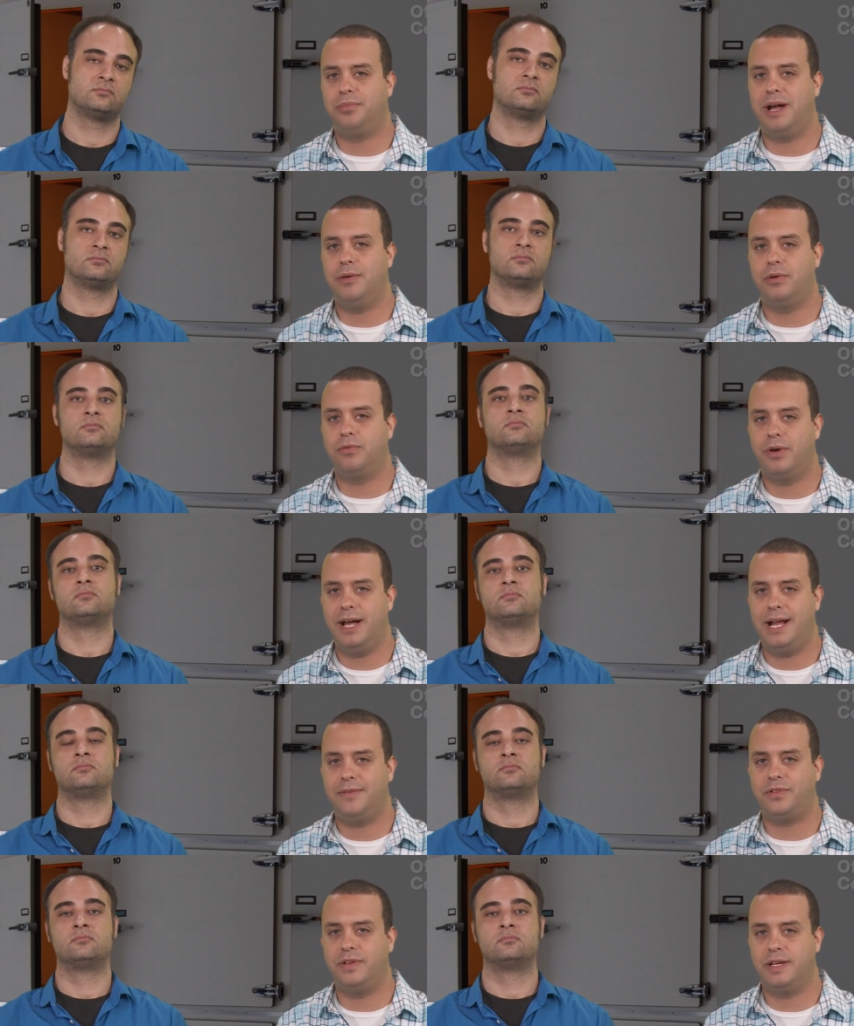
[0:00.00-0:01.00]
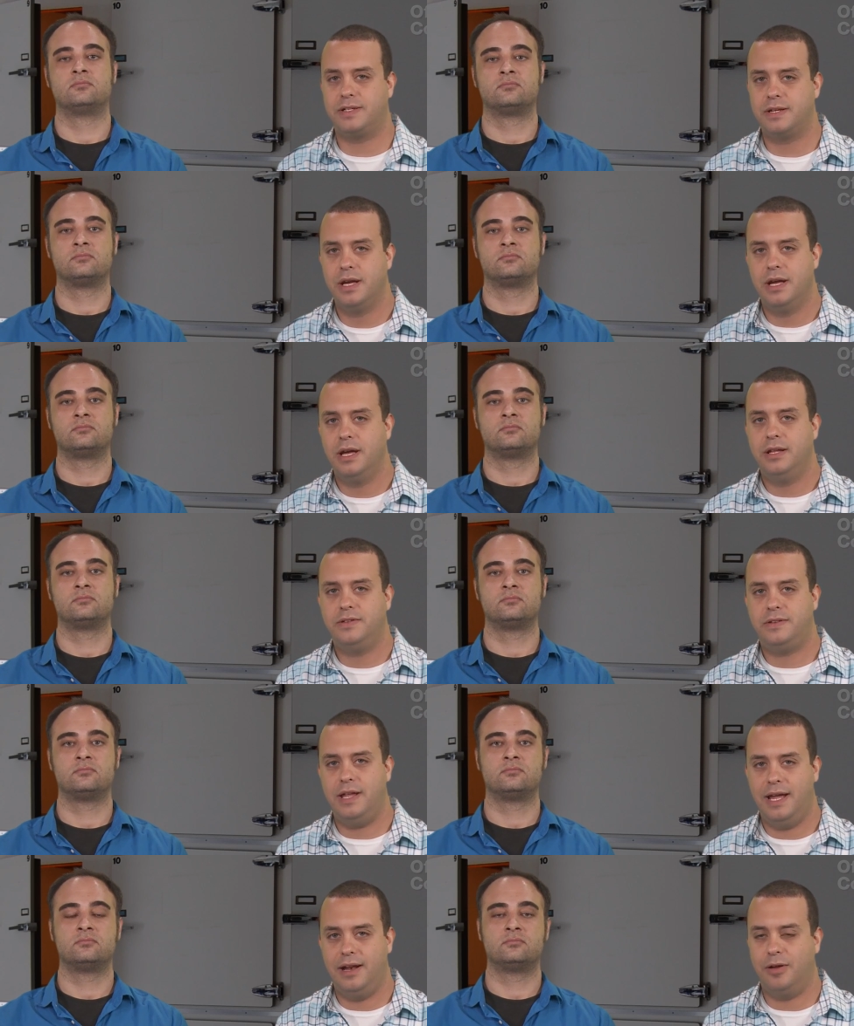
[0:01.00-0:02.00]
Speaker 1: buy one right after this,
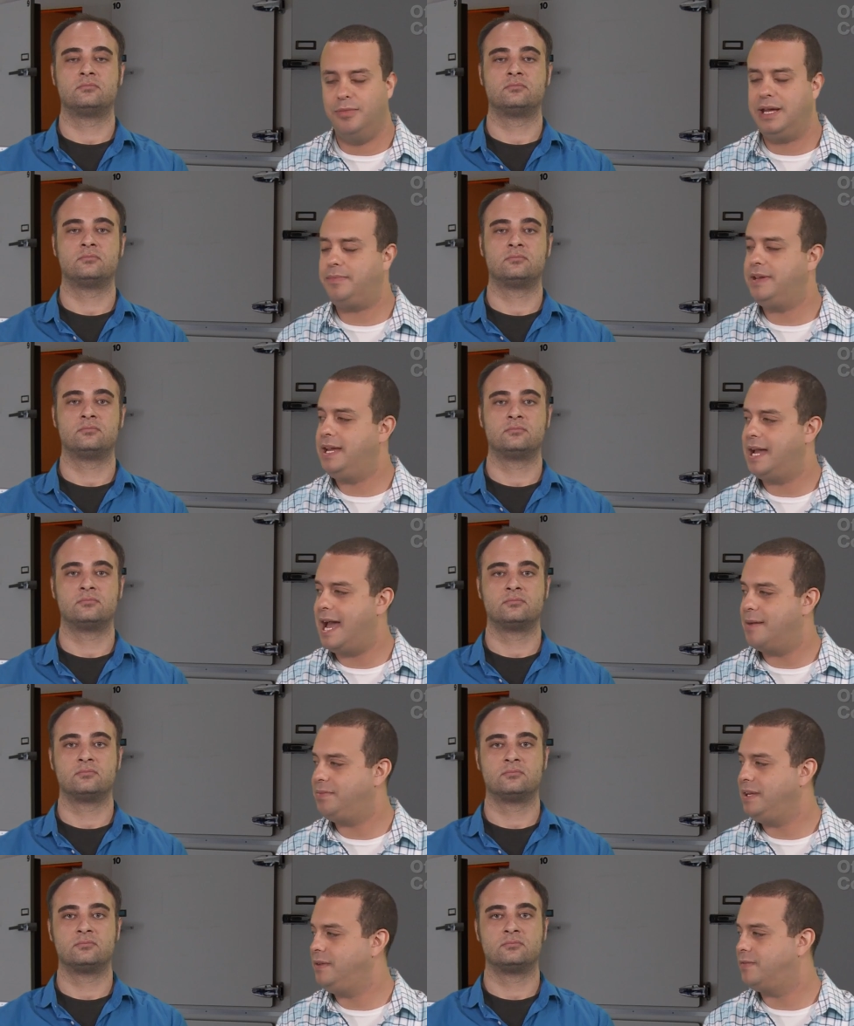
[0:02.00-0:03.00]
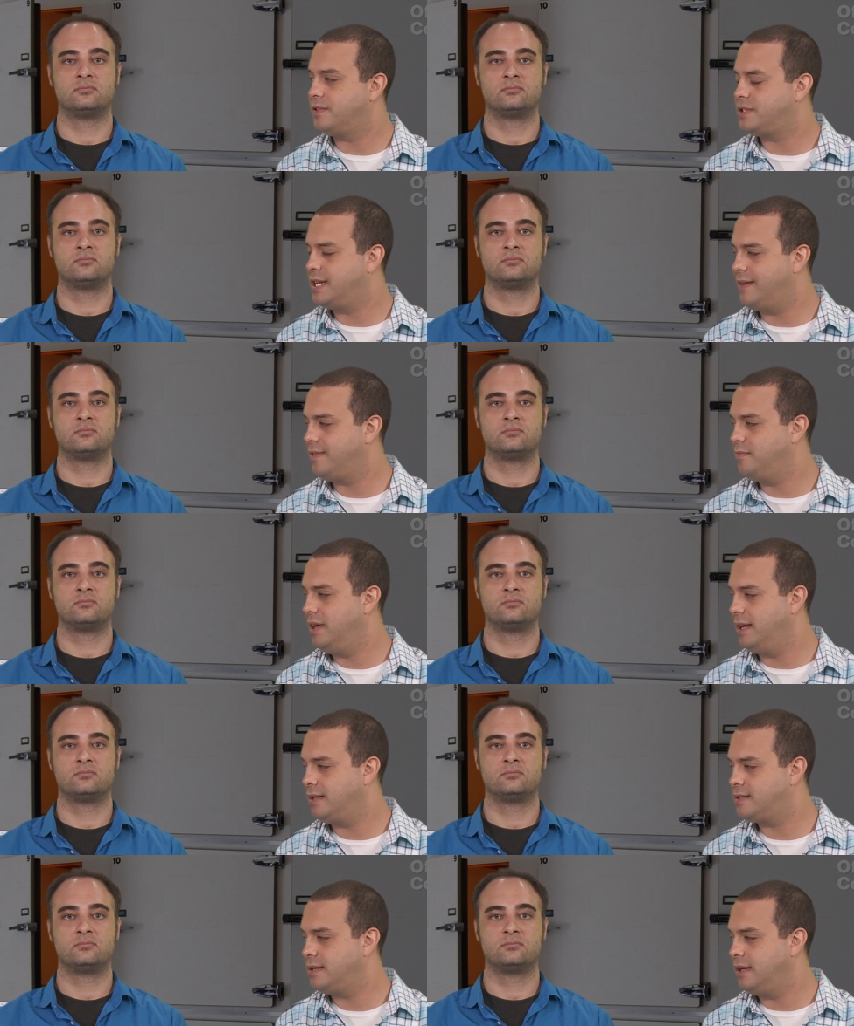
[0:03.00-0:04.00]
and it'll make me happy for seven
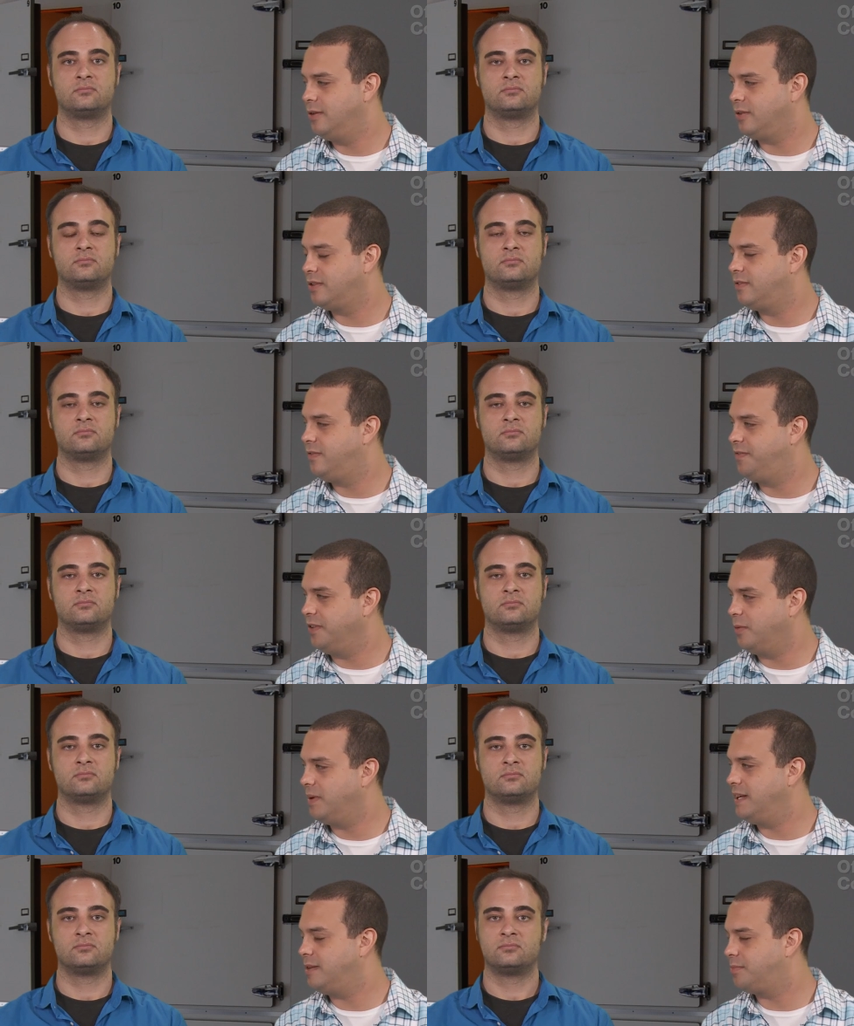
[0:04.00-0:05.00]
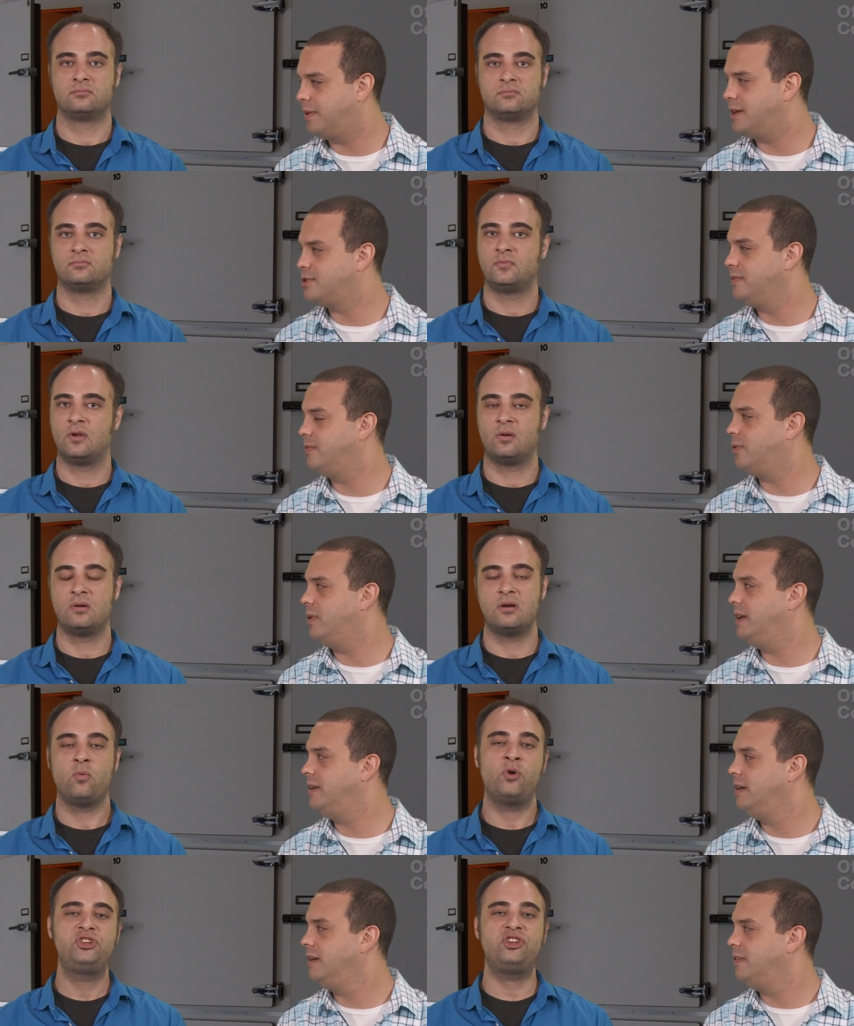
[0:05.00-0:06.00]
minutes. It'll fill my depression
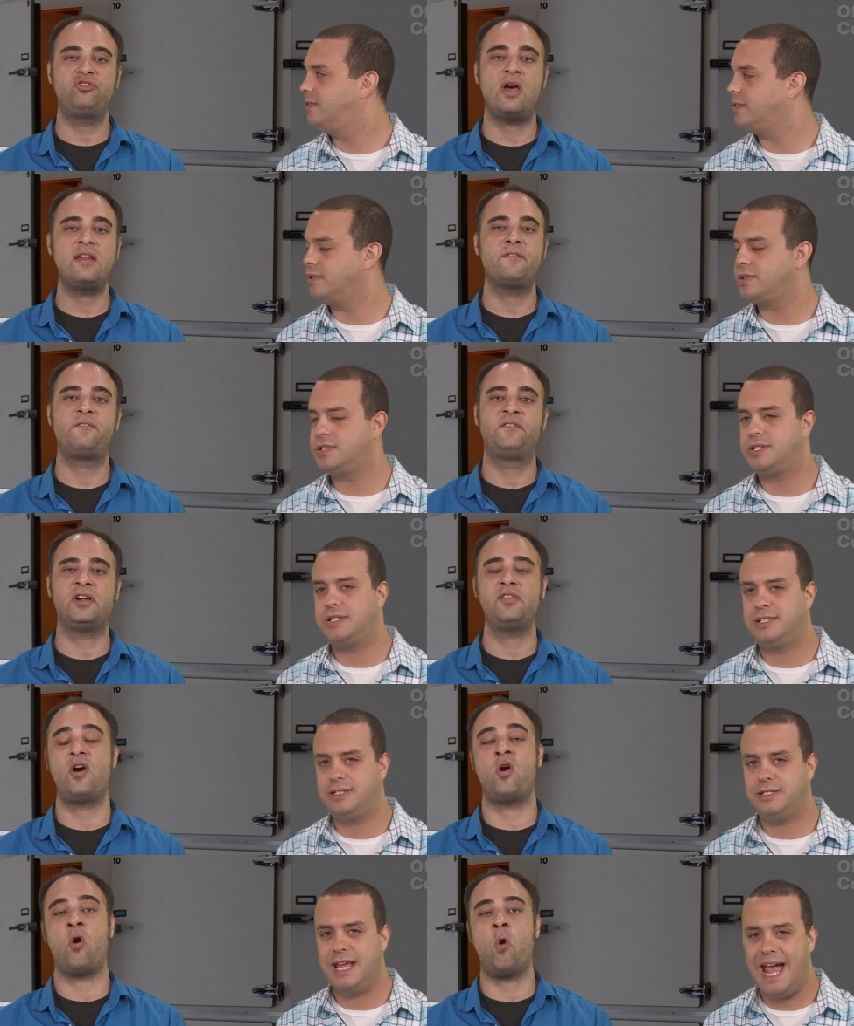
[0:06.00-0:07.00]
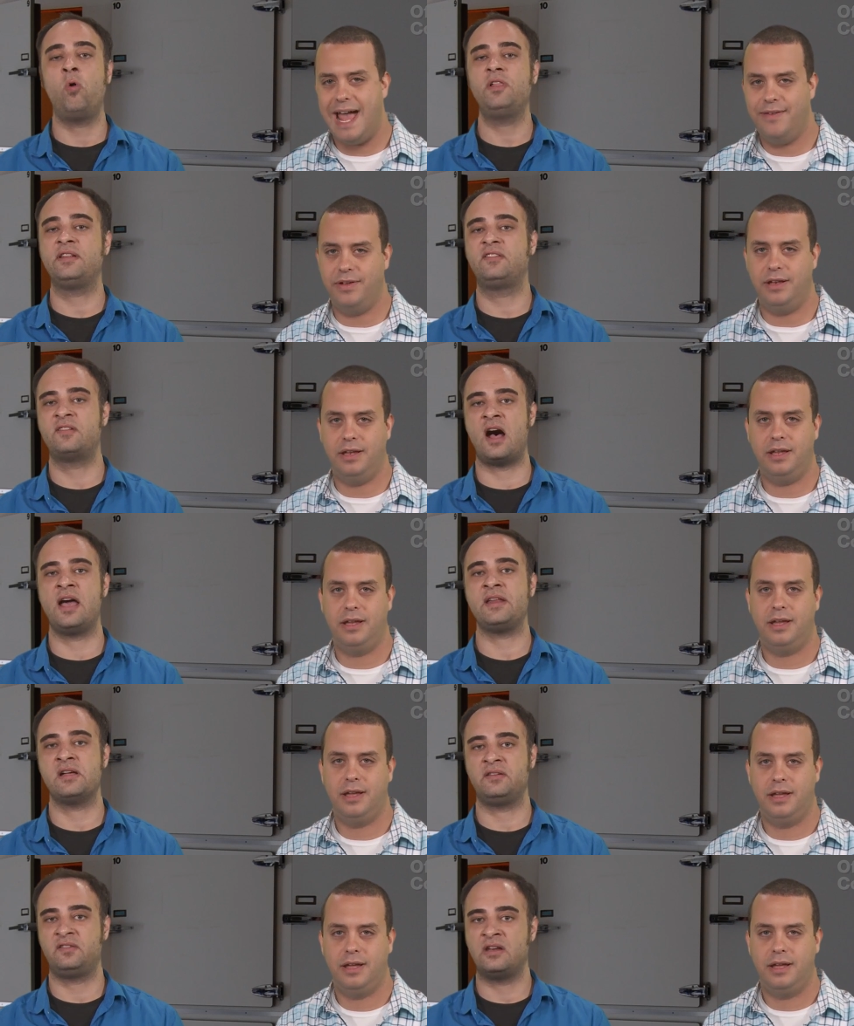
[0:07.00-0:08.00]
void. We're
Speaker 2: just trying to fill the seven. hole
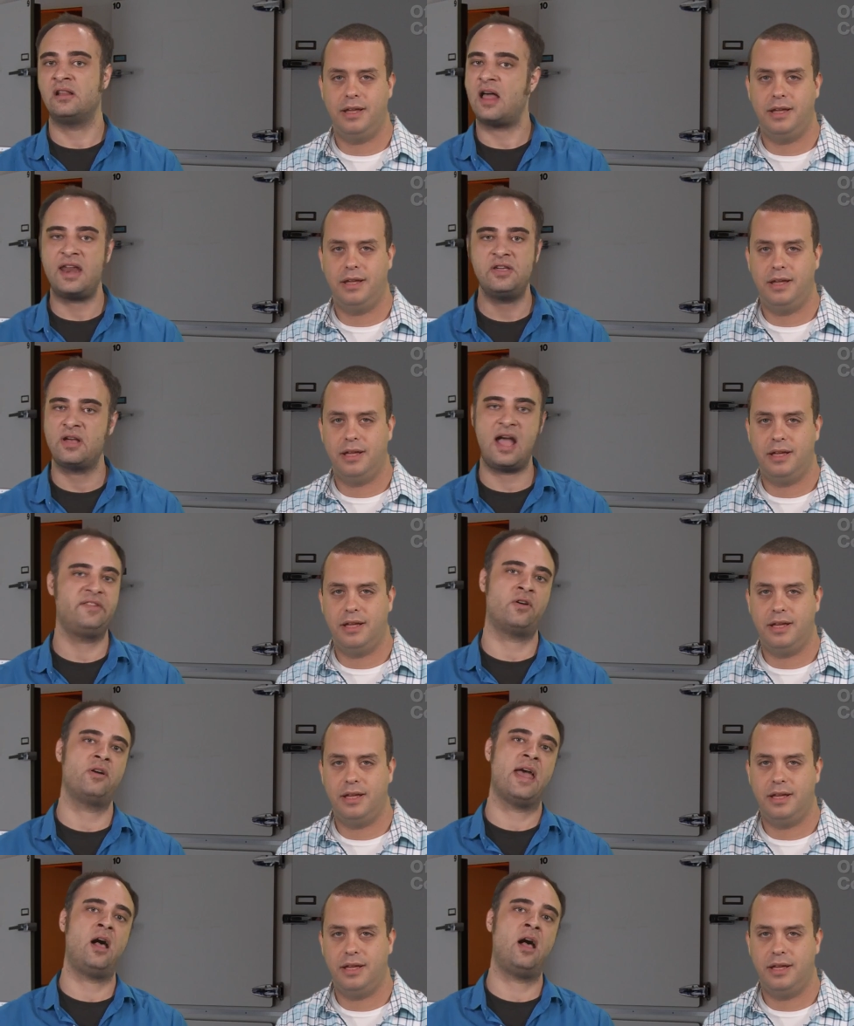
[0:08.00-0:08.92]
inside us, and a lot of you guys aren't